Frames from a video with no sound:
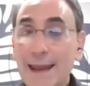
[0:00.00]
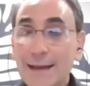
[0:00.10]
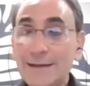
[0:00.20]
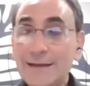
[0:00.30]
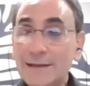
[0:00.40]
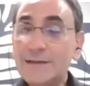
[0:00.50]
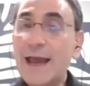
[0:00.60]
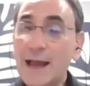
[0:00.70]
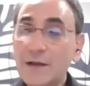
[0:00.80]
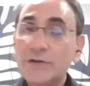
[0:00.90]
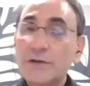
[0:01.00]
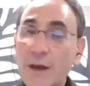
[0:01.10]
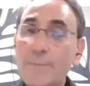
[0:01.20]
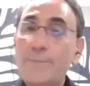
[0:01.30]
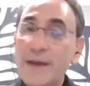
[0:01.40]
And it's
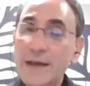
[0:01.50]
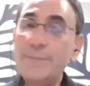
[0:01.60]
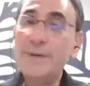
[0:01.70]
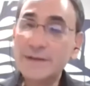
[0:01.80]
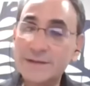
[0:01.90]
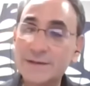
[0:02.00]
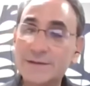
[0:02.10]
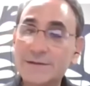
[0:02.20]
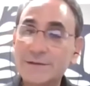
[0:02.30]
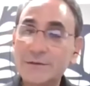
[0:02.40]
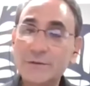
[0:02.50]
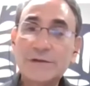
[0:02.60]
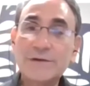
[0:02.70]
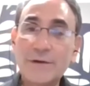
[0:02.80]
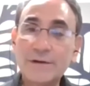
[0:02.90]
actually a big business. You
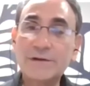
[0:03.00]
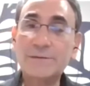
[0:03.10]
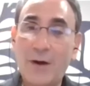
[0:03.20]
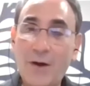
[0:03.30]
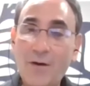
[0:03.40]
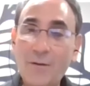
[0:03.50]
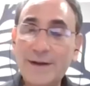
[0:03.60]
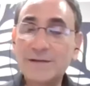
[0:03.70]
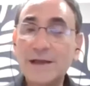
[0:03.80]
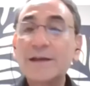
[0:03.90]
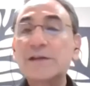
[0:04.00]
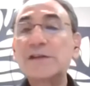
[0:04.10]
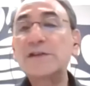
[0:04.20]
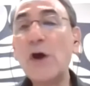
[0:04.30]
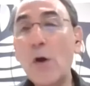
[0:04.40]
start small, but it's like a
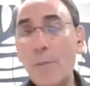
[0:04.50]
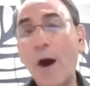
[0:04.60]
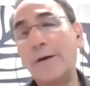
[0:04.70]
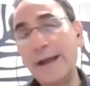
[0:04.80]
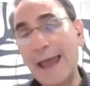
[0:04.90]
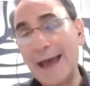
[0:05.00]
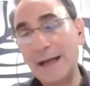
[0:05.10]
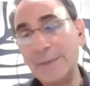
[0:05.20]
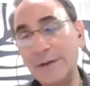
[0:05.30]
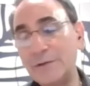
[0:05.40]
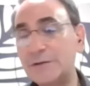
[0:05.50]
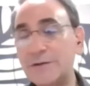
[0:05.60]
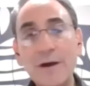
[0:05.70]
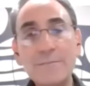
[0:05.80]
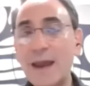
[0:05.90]
snowball in Atomy. You
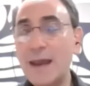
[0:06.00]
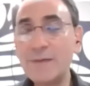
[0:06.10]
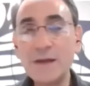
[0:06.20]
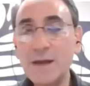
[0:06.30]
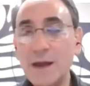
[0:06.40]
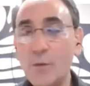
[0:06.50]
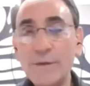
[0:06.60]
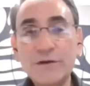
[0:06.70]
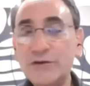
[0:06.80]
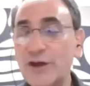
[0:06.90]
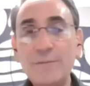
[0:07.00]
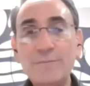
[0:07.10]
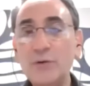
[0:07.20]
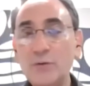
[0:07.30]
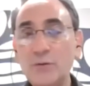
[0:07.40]
start maybe with a
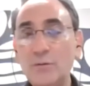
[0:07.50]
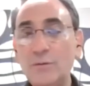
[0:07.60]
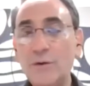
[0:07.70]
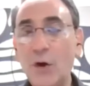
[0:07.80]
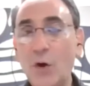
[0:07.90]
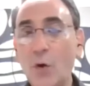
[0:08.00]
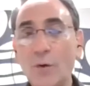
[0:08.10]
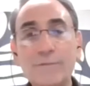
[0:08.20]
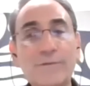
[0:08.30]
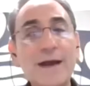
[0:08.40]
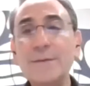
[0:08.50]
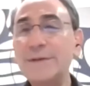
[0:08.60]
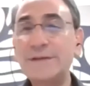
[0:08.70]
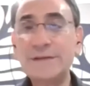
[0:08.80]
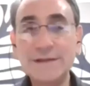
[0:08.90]
shampoo or
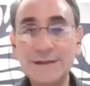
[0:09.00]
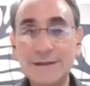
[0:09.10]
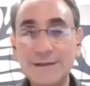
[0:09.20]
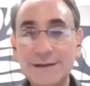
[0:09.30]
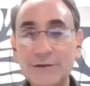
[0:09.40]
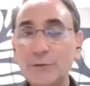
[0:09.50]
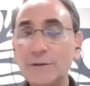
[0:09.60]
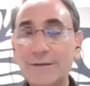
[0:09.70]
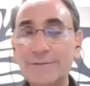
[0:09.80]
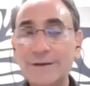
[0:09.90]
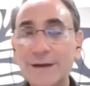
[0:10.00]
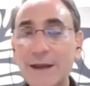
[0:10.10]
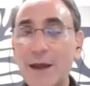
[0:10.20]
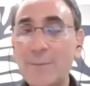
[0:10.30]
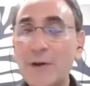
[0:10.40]
vitamin C, and you love it.
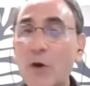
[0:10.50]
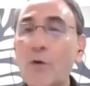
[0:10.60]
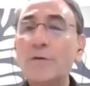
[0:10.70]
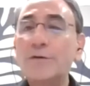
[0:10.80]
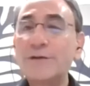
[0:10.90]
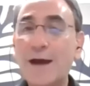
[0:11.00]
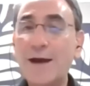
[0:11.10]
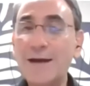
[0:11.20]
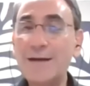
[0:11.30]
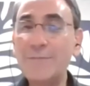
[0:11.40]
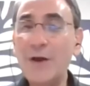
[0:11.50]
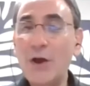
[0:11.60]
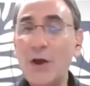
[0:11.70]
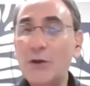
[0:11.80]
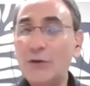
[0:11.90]
But over time,
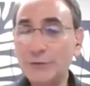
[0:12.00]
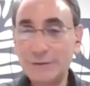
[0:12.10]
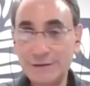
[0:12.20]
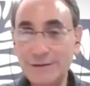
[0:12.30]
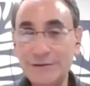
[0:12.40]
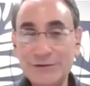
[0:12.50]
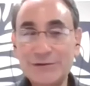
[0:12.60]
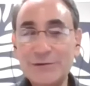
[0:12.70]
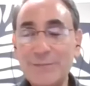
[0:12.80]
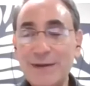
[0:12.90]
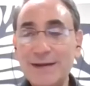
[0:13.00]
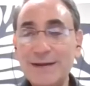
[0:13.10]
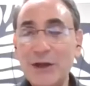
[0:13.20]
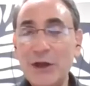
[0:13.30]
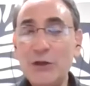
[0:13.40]
you'll see in just a
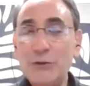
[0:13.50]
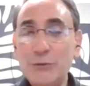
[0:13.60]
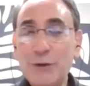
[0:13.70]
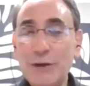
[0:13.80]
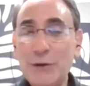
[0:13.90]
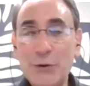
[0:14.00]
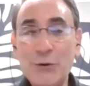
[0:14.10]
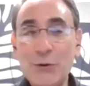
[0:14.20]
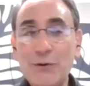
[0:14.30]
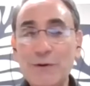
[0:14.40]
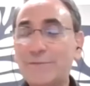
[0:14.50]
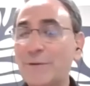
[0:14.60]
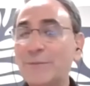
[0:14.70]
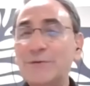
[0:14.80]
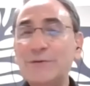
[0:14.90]
minute, you can earn
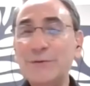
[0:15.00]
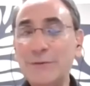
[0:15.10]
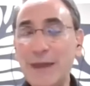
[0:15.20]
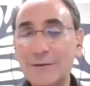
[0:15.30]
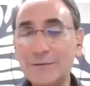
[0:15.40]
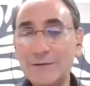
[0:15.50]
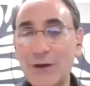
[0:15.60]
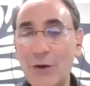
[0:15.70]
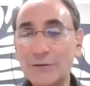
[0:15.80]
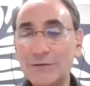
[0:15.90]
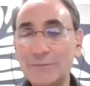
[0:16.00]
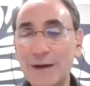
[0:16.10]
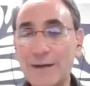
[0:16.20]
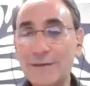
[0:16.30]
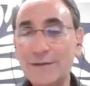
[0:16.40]
from $2,000 a
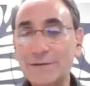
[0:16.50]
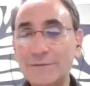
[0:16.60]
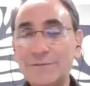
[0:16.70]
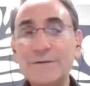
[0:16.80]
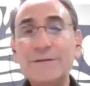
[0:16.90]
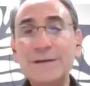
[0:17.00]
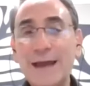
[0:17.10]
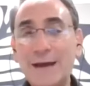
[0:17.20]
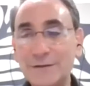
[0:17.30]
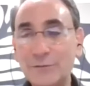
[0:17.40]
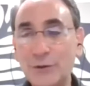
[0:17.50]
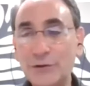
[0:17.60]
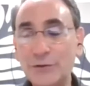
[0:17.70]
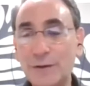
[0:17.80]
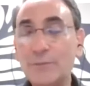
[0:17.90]
month to $50,000
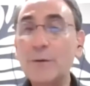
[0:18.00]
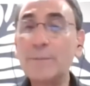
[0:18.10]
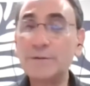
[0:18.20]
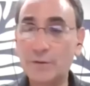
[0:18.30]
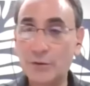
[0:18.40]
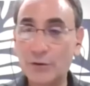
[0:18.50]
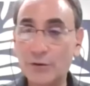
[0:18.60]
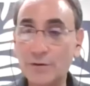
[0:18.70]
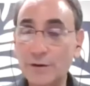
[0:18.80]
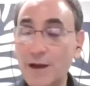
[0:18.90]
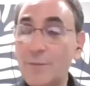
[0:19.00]
when you're a purposeful earner.